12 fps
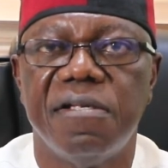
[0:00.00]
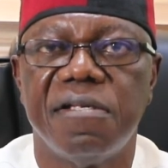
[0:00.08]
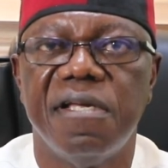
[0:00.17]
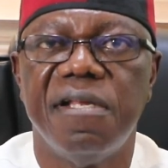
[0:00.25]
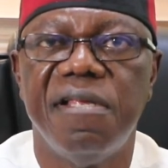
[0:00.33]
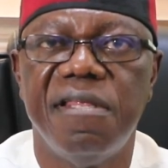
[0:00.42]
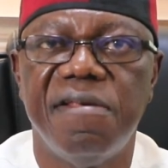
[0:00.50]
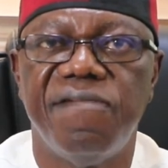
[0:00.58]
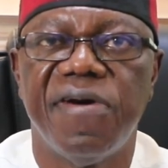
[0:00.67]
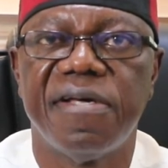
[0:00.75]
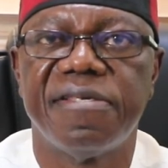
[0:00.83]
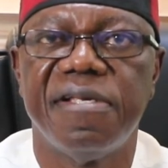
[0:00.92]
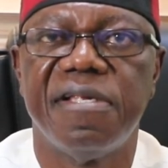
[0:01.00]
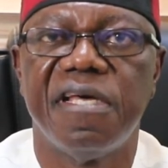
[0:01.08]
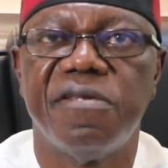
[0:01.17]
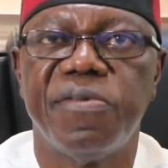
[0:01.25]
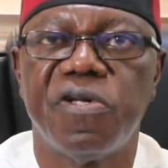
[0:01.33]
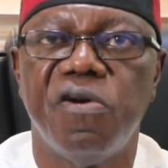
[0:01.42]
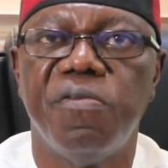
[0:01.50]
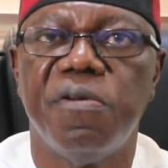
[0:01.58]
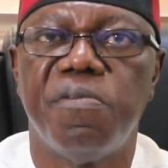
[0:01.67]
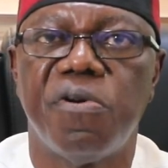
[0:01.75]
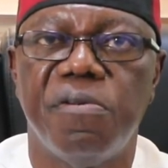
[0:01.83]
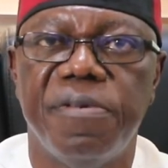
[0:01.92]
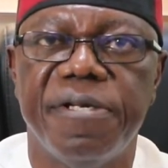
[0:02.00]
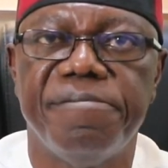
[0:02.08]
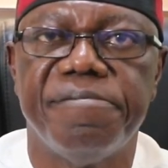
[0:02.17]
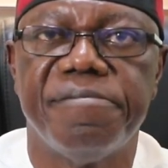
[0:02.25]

Getting the vaccine has become a problem.